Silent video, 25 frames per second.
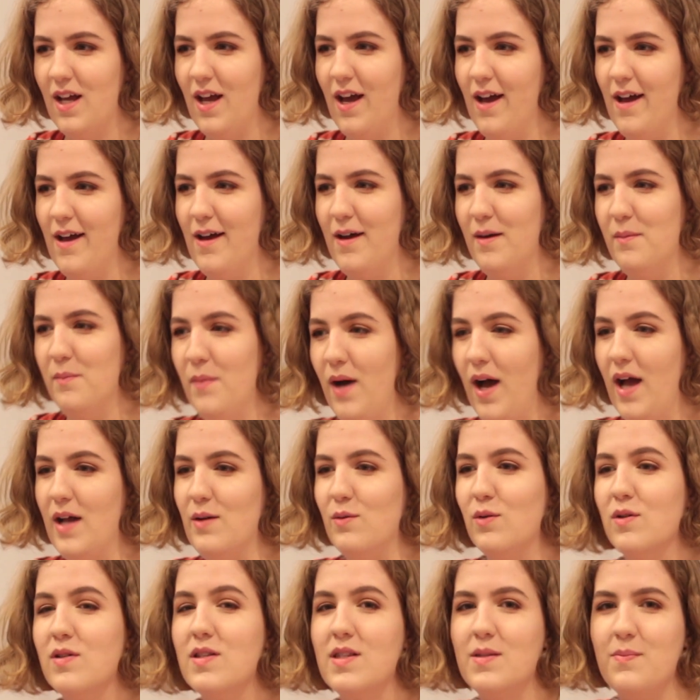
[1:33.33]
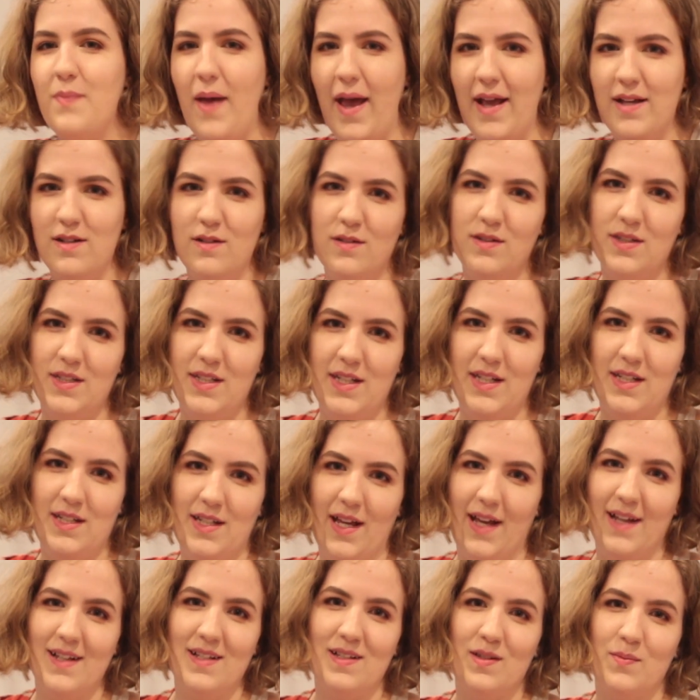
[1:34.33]
I will spare you the
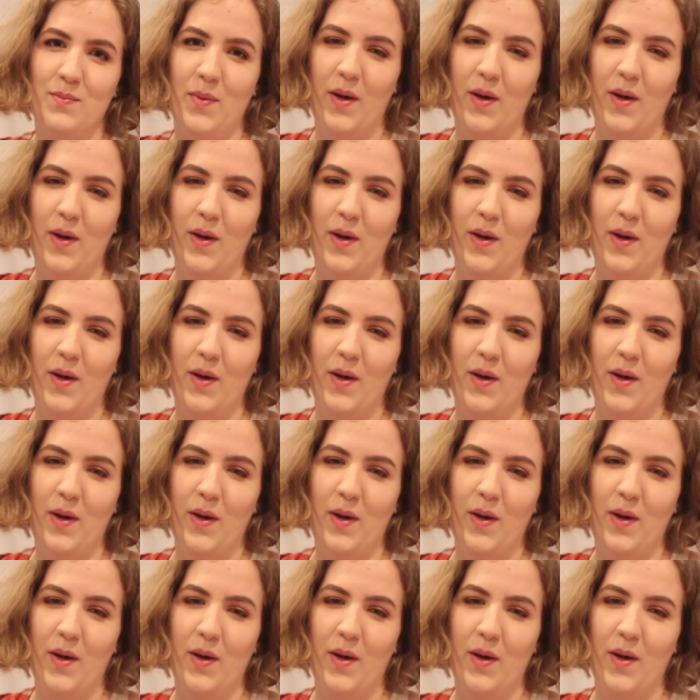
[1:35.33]
details,